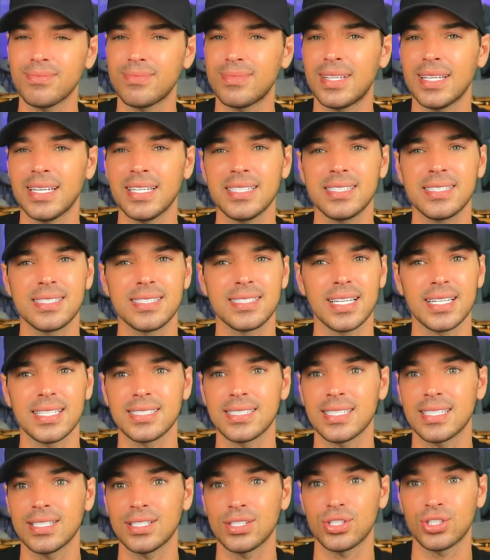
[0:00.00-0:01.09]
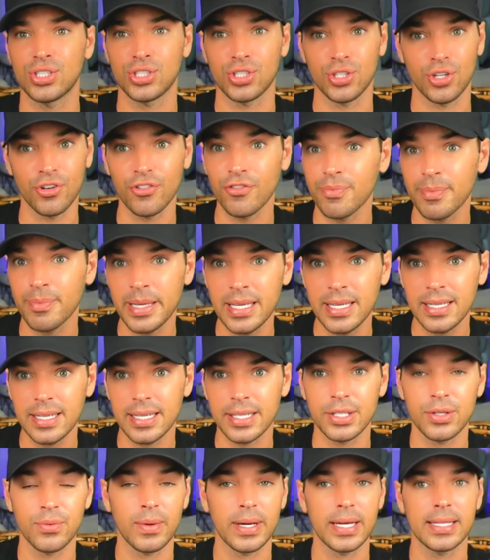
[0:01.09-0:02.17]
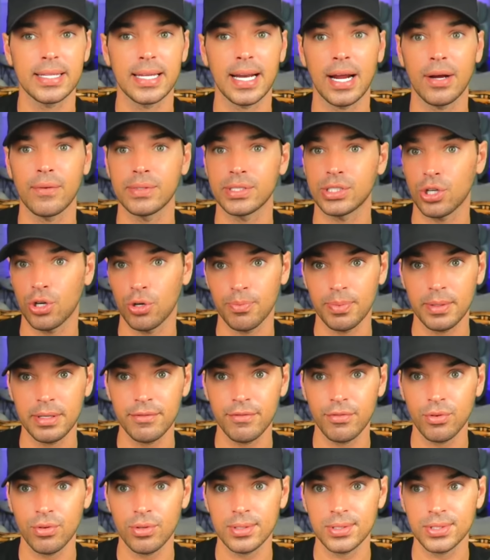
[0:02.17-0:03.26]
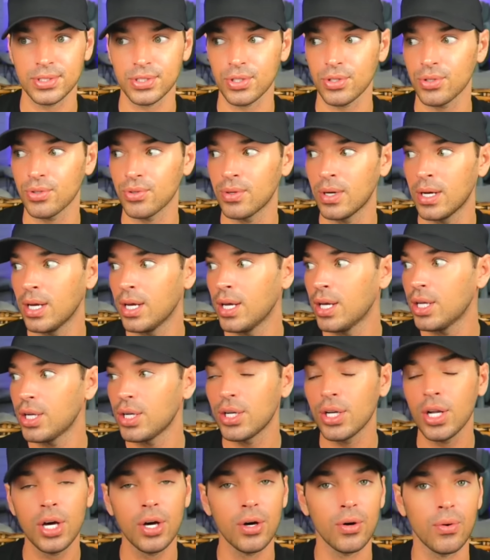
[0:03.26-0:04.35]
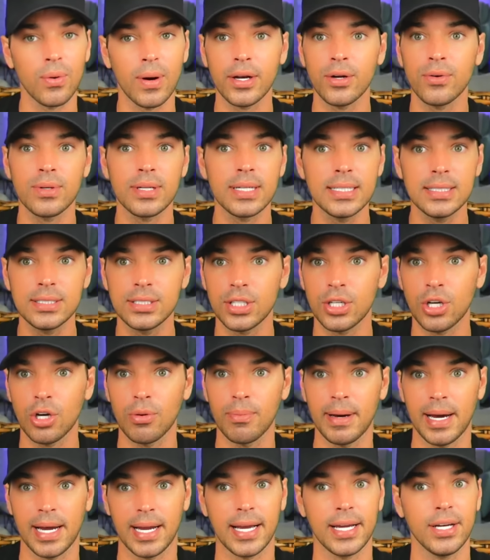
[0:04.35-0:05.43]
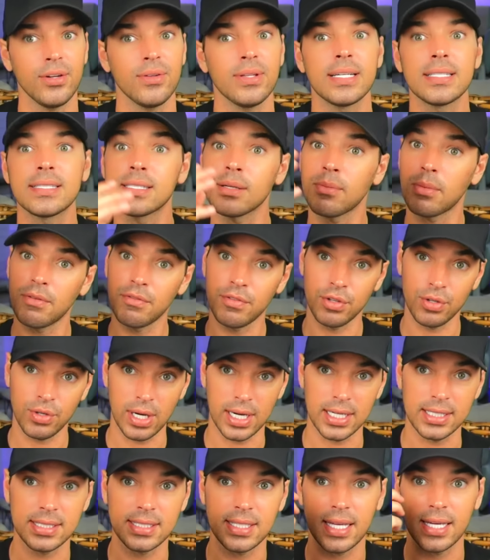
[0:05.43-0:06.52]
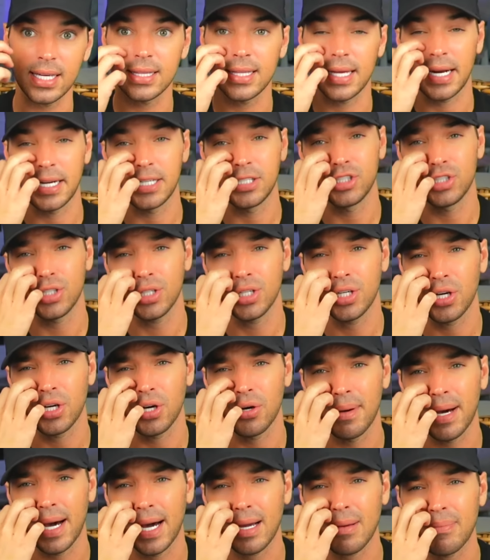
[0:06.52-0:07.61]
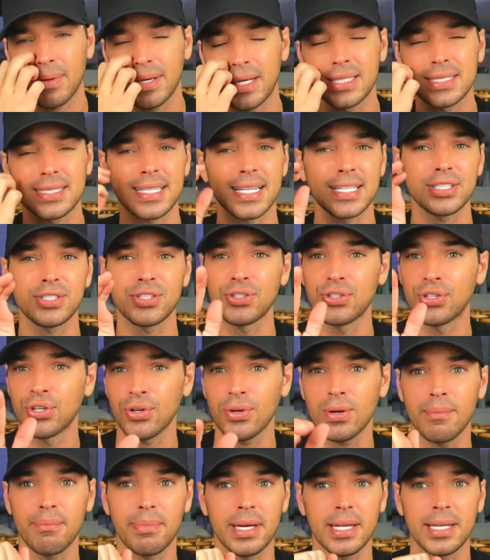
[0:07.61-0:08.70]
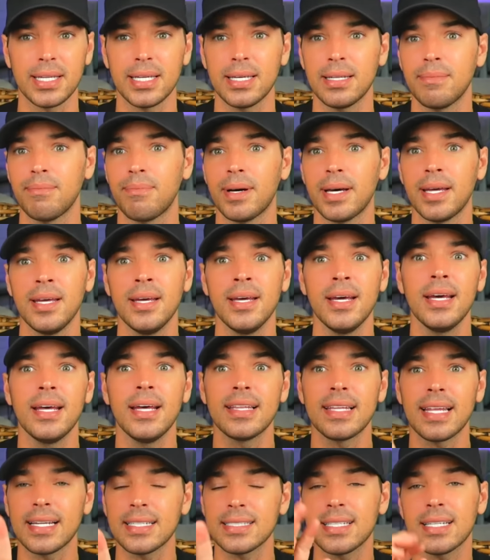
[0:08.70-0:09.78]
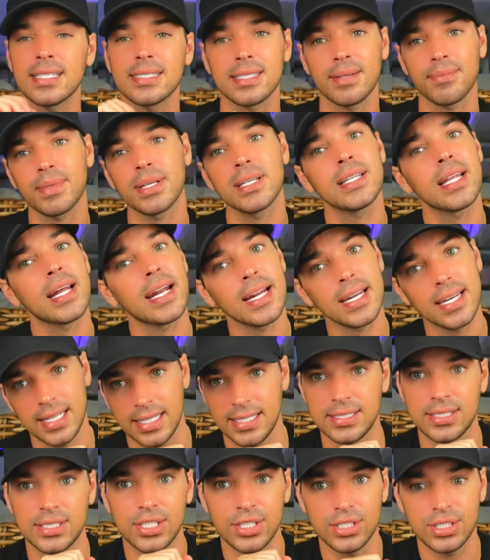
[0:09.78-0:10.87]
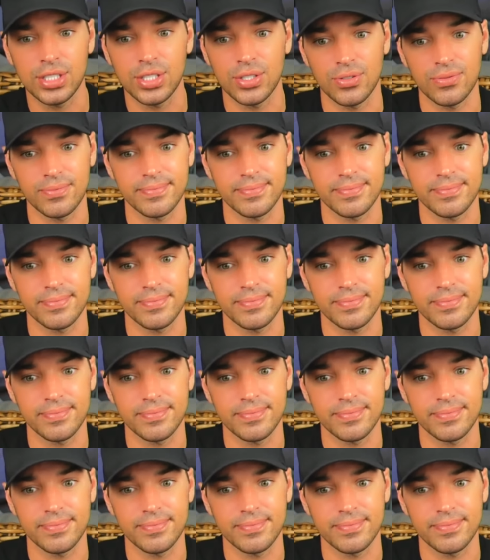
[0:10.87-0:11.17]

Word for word: This doesn't serve me in the way that I was hoping for. So no, I don't need to go back. I know that some of you guys think that I should go back because that's your opinion, but that is not something that I need to do.